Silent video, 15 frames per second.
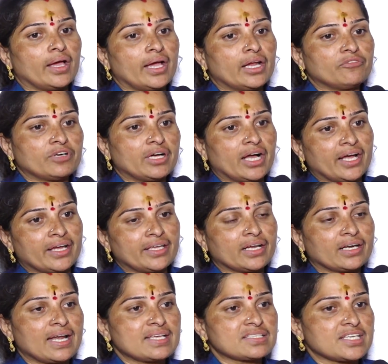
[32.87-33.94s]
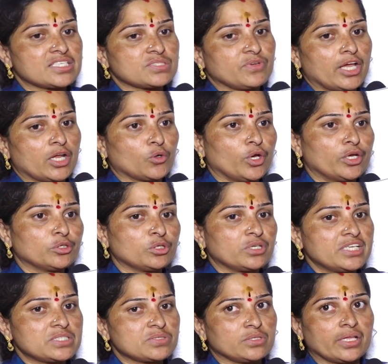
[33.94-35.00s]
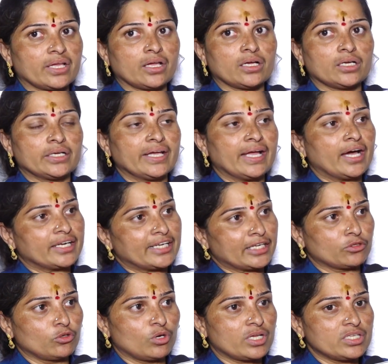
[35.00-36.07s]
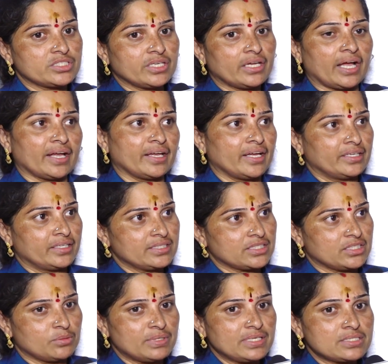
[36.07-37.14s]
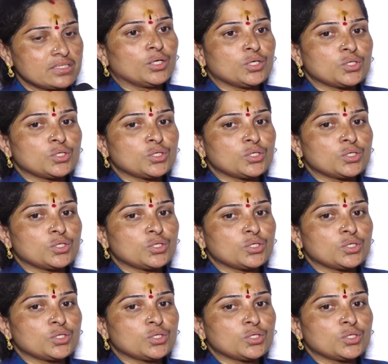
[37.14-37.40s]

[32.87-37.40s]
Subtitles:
And for higher classes, we are going to teach in AR technology, IIT syllabus.